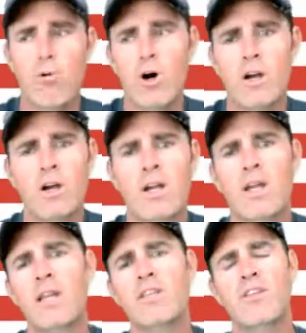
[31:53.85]
water,
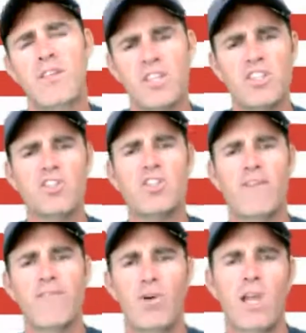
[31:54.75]
and you think to
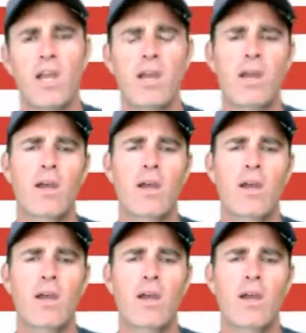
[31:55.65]
yourself, okay,